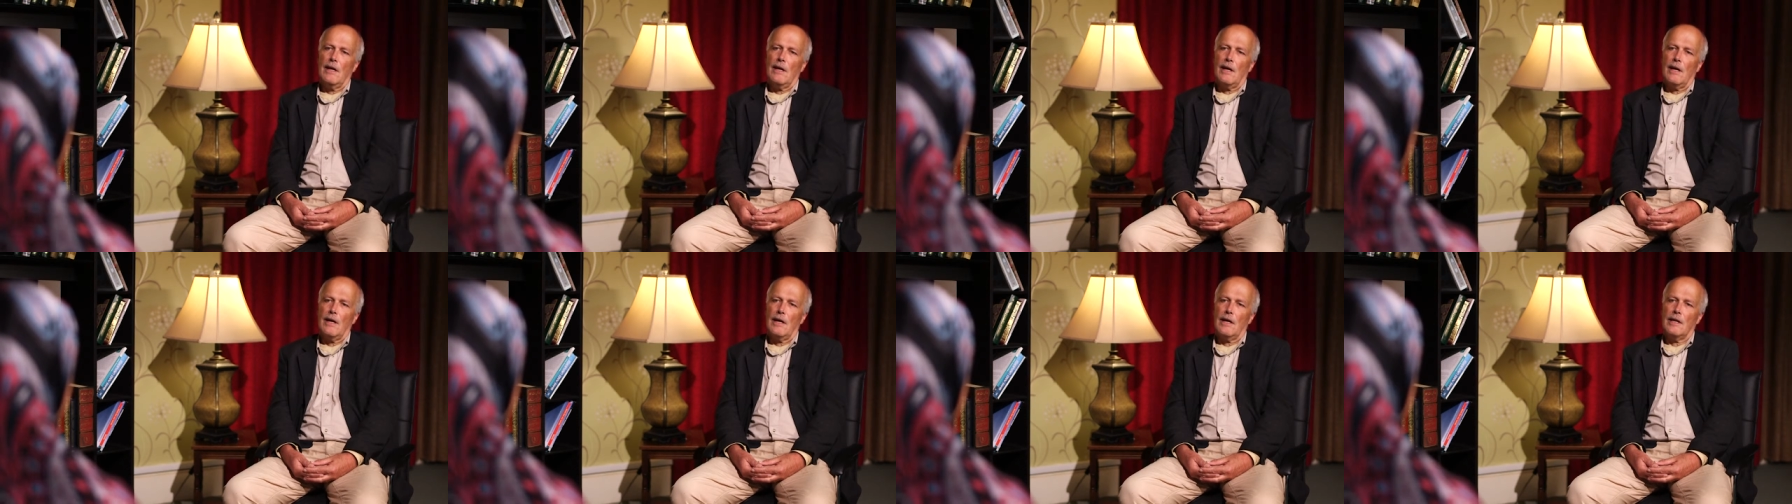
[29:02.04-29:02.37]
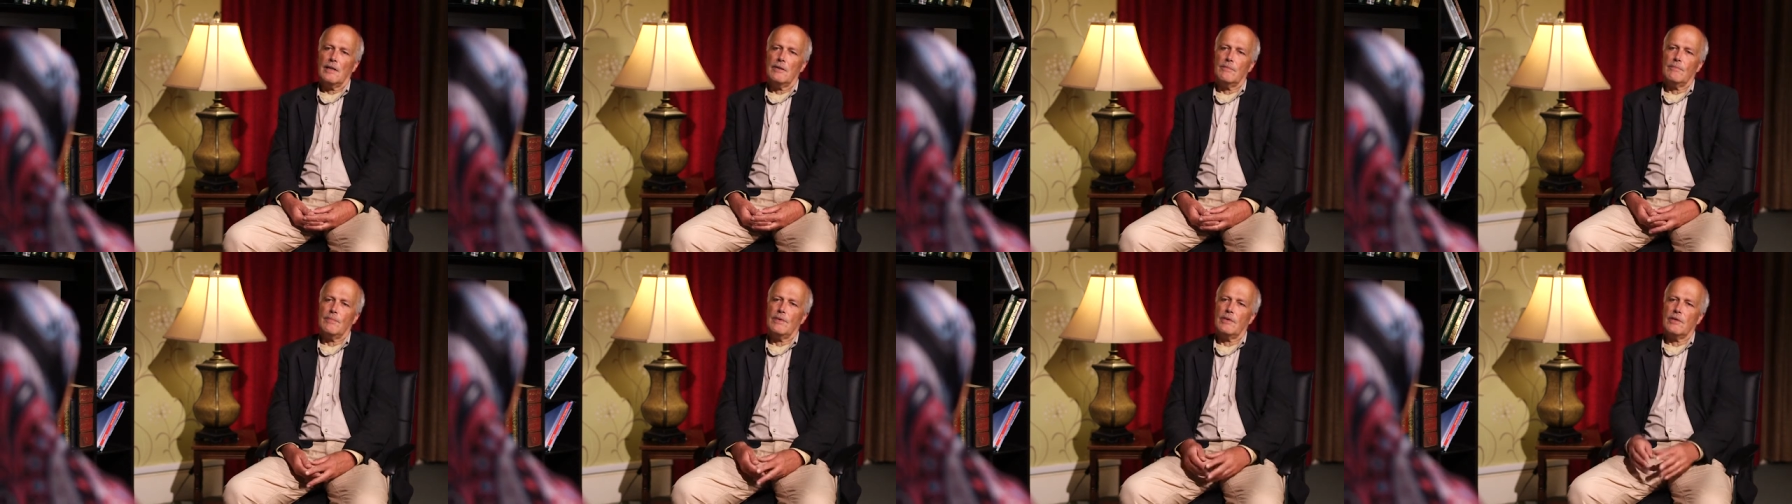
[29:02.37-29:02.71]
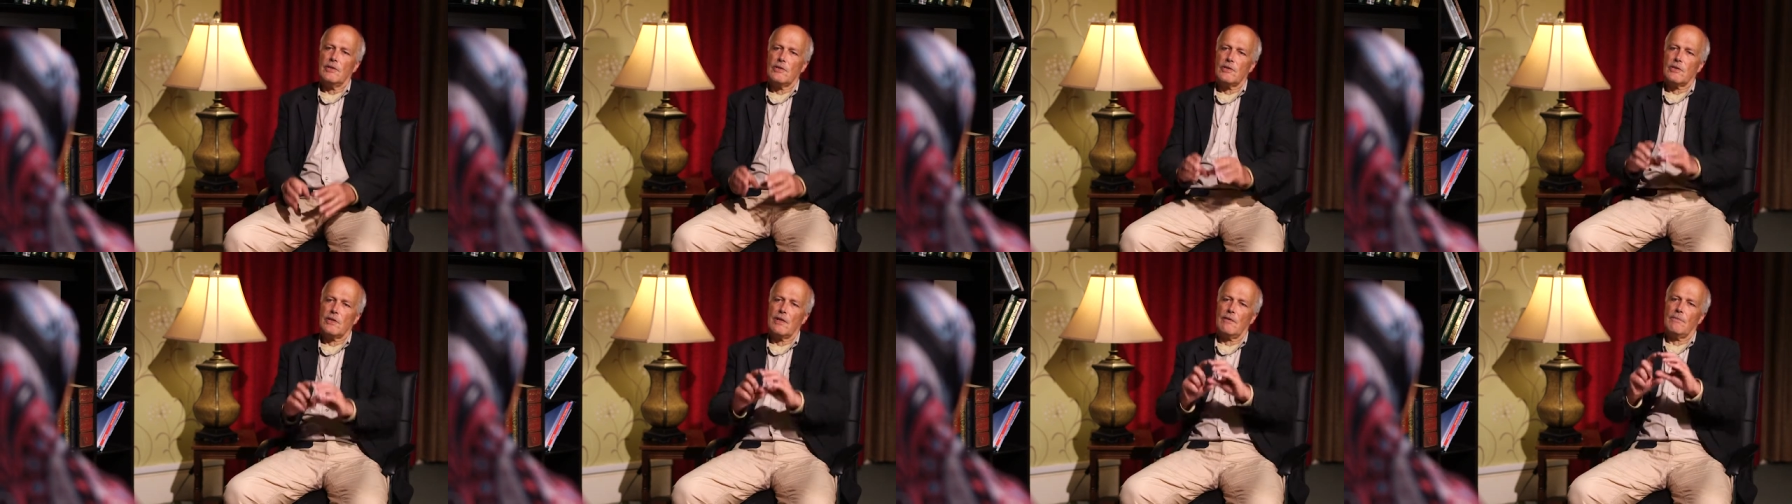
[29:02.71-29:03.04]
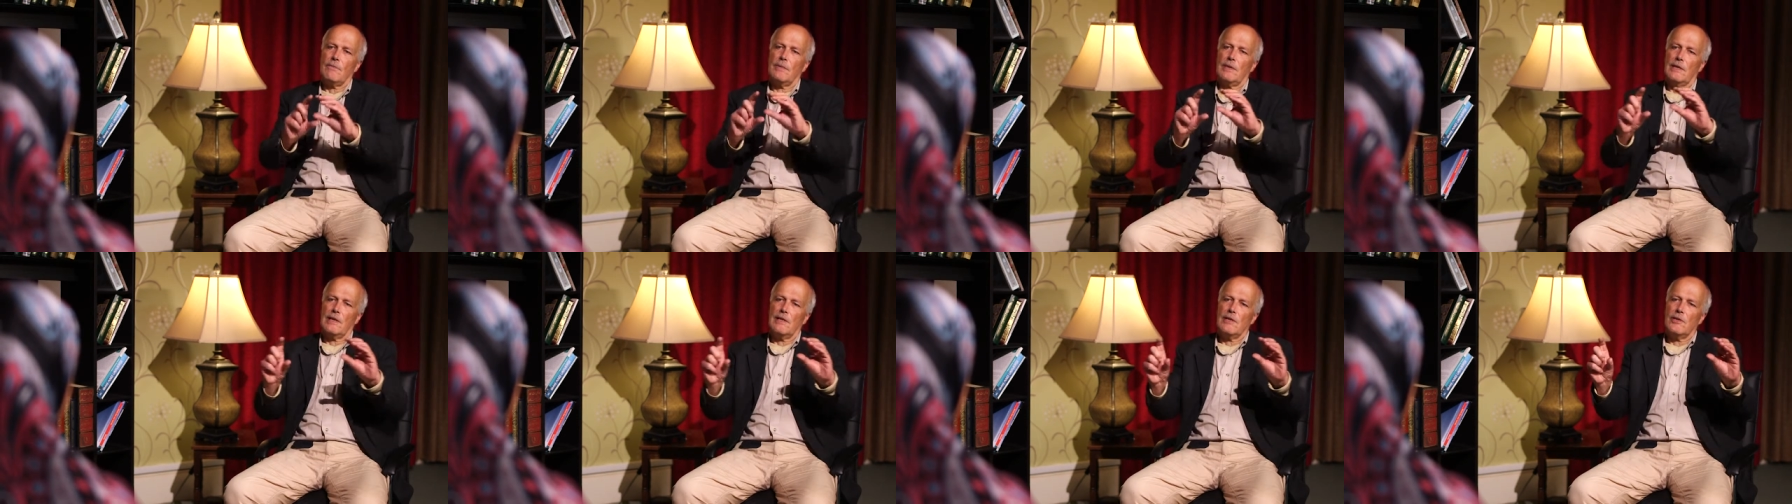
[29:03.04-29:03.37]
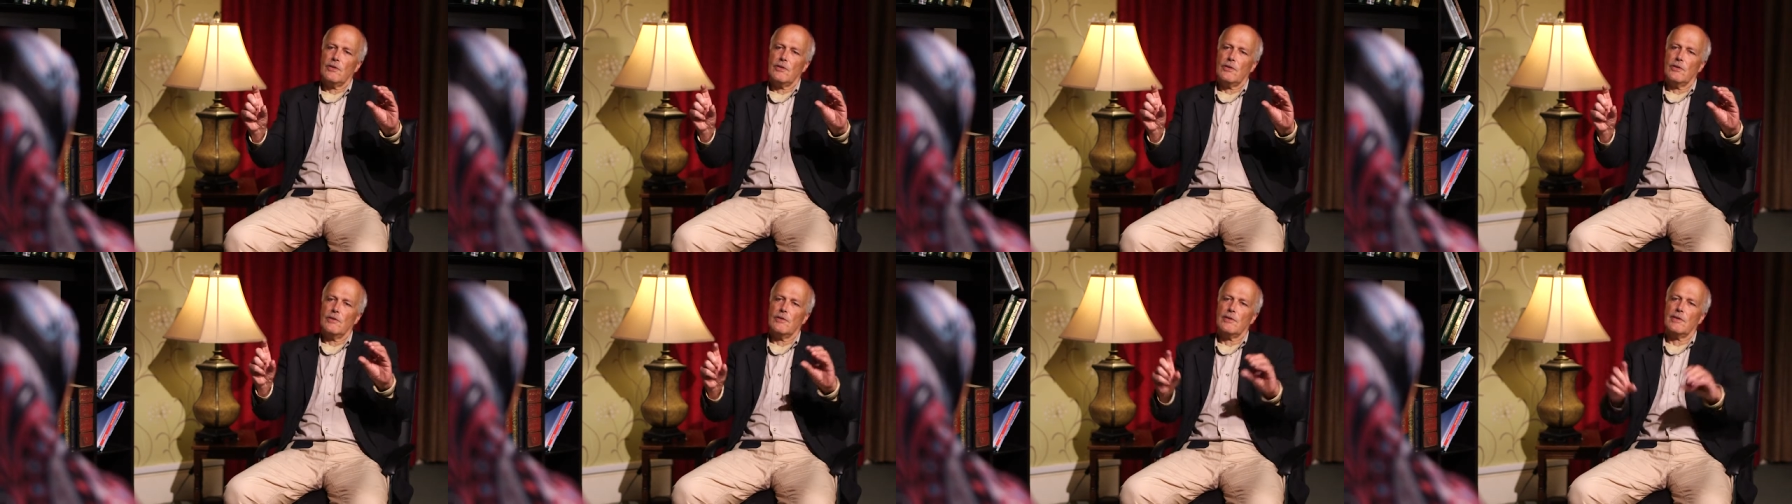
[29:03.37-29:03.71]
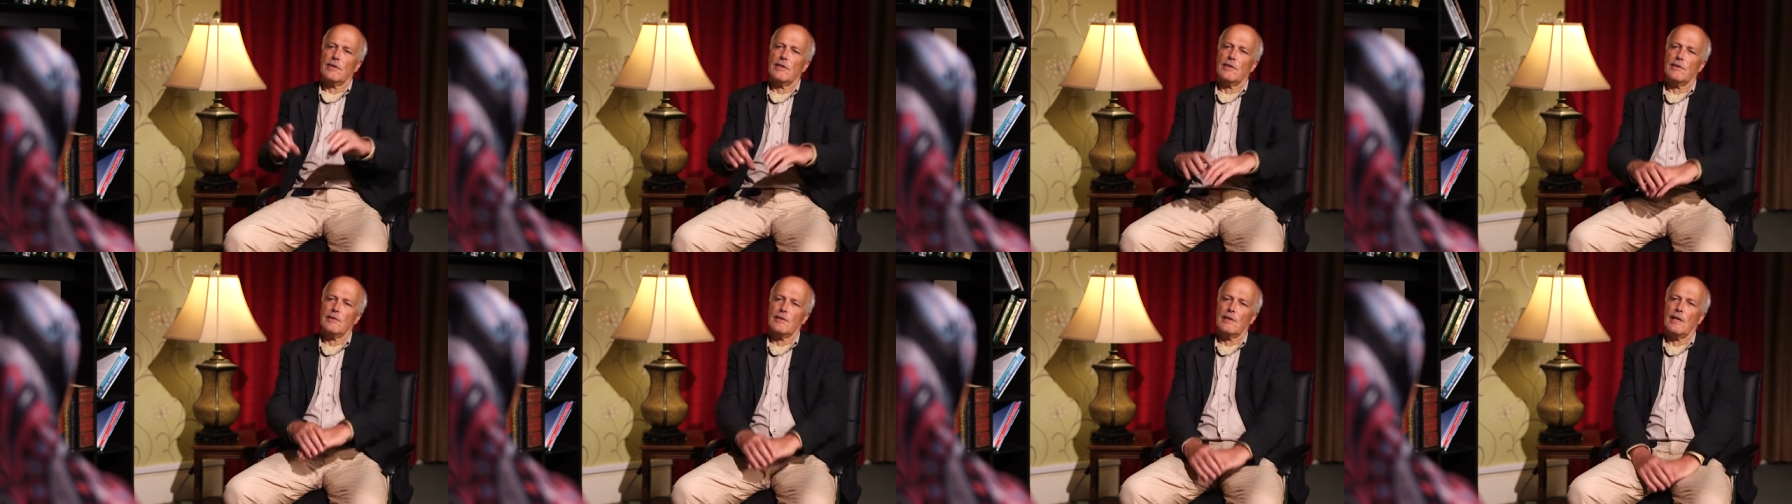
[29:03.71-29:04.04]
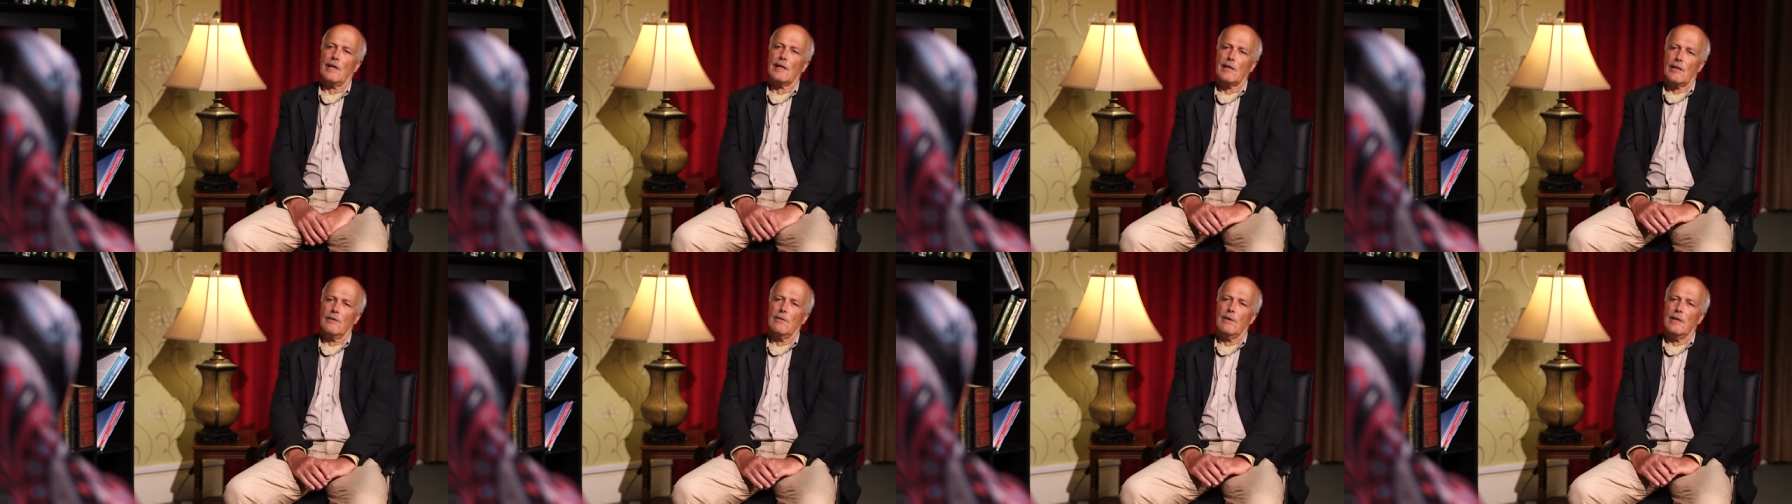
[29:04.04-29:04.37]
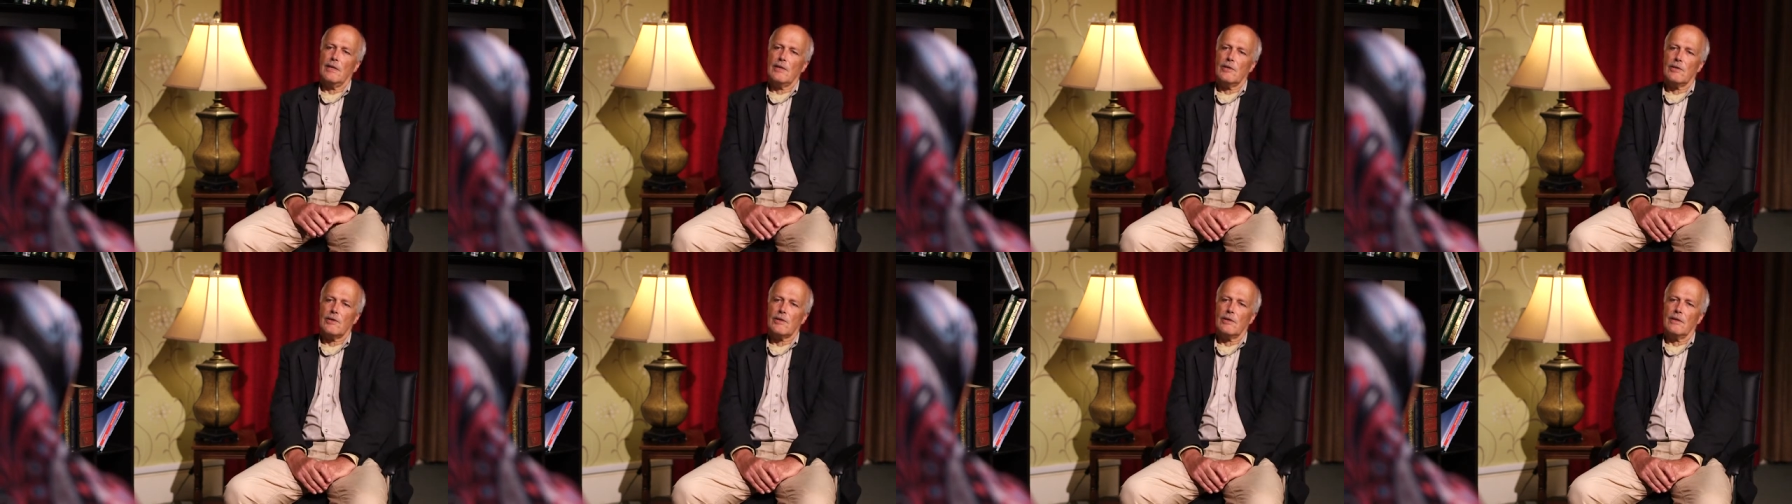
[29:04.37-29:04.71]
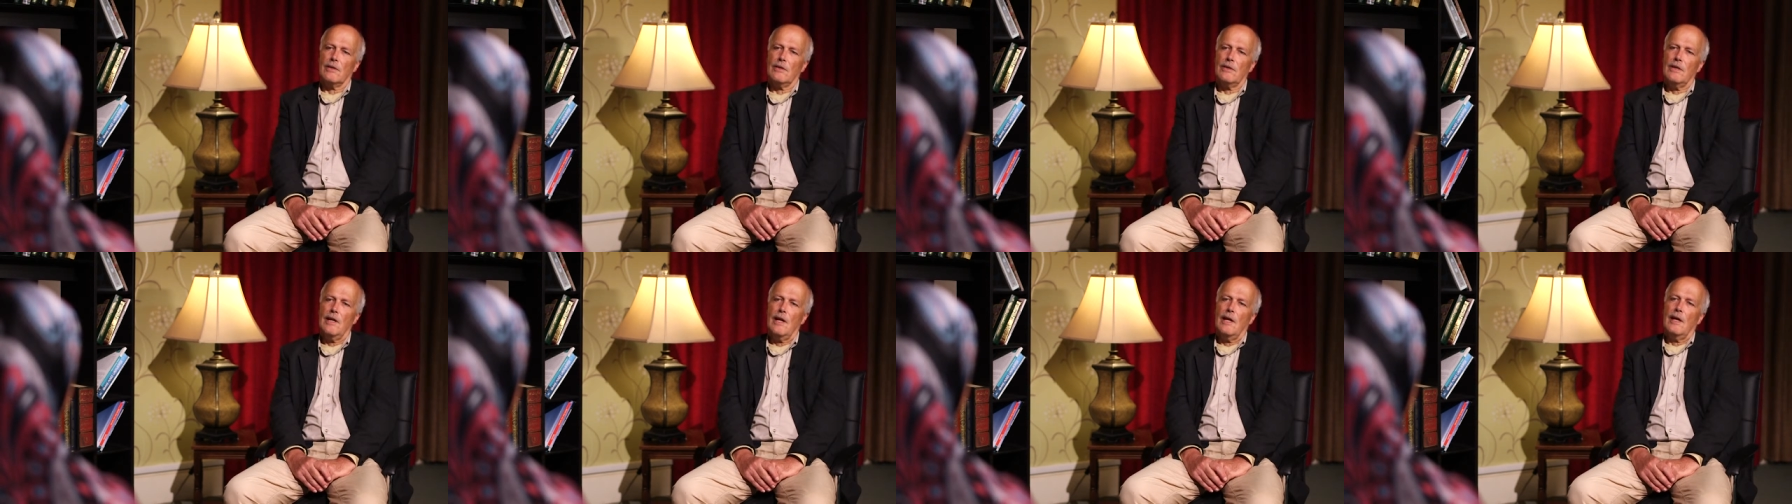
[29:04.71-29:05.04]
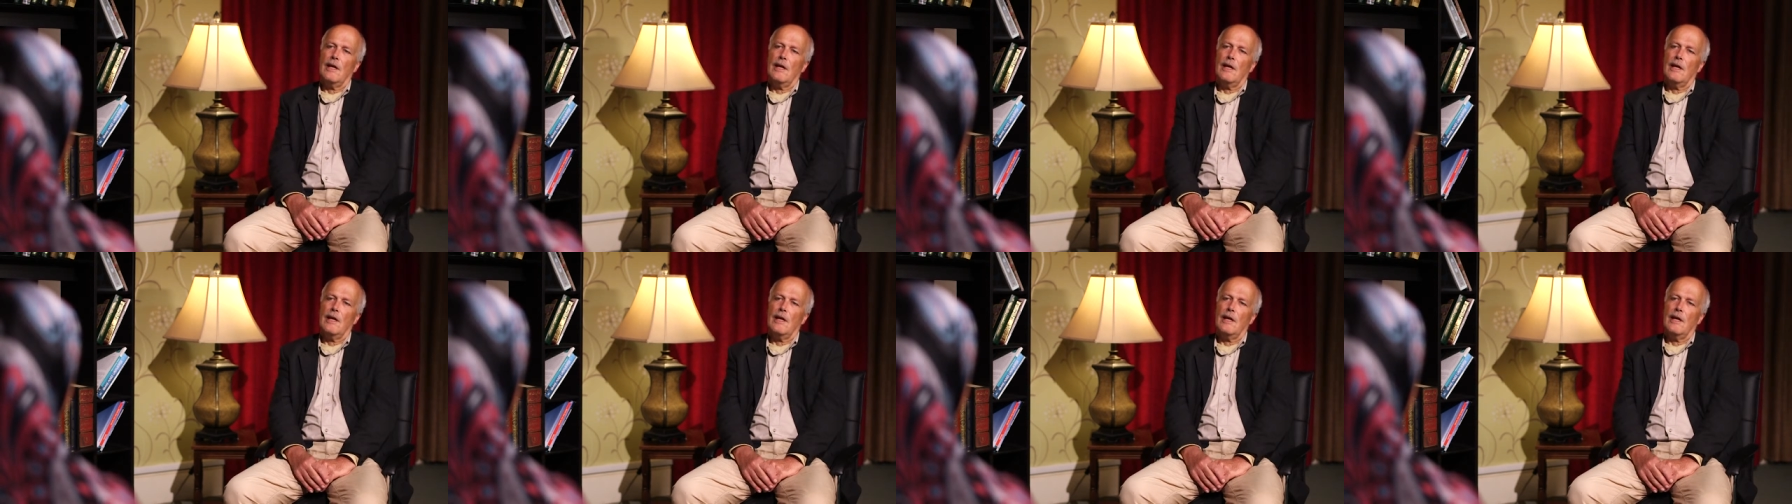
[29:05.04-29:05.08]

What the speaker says: and British government issues this declaration.